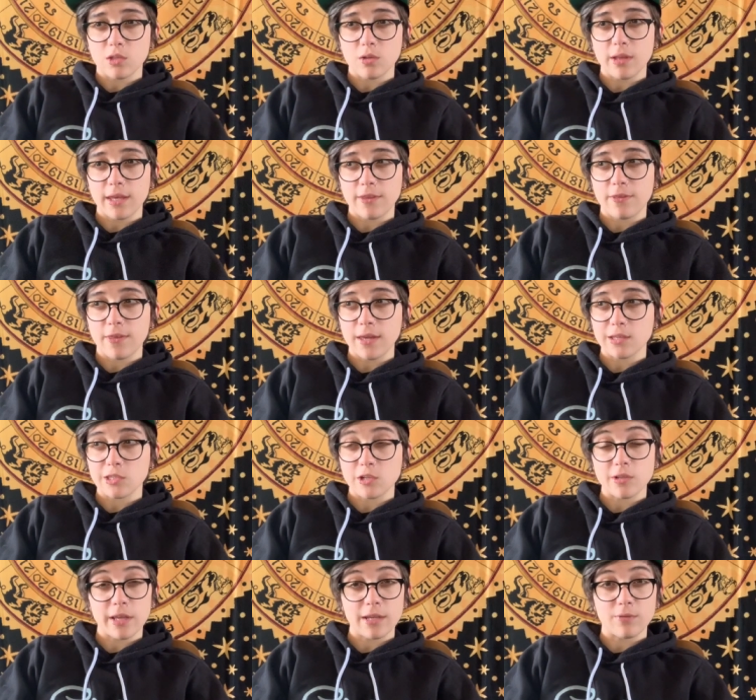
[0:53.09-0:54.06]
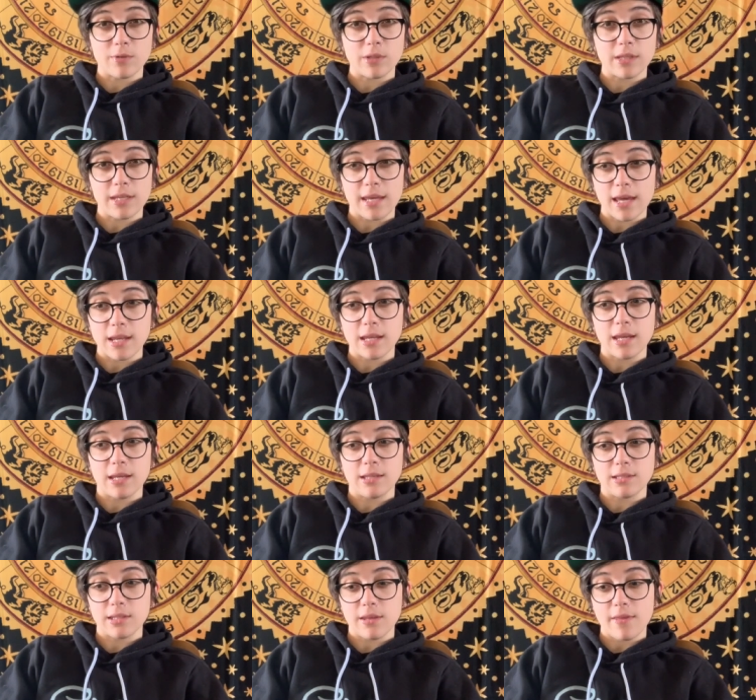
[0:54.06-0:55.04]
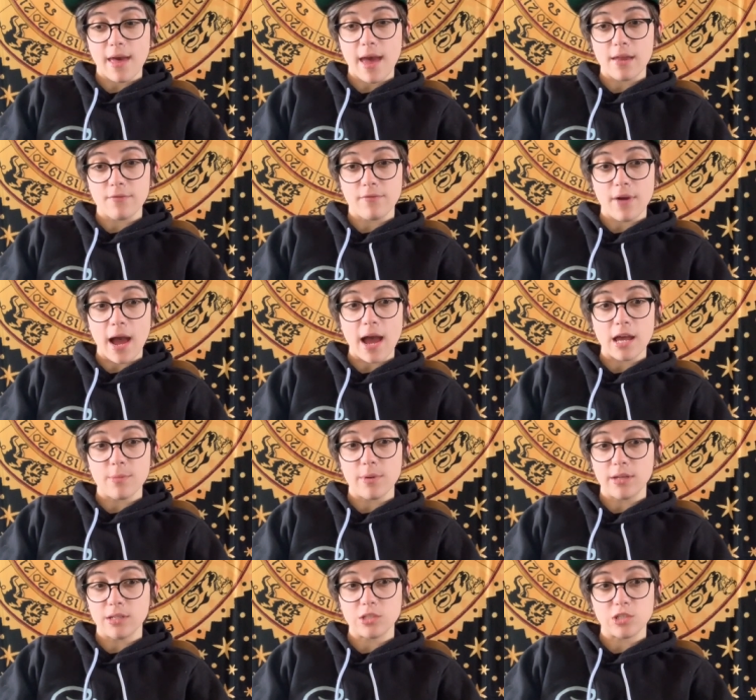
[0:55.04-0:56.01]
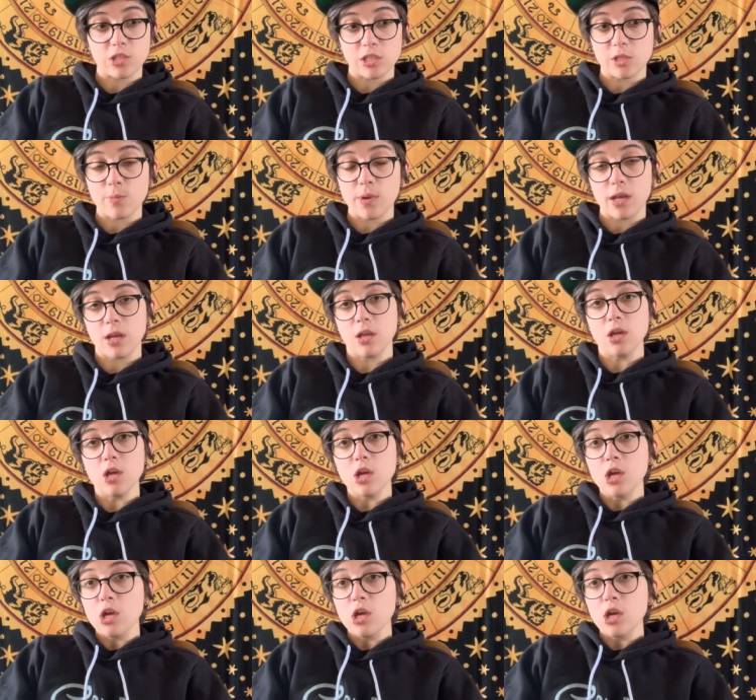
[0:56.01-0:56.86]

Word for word: So like things are like really getting into that vibe and it's just been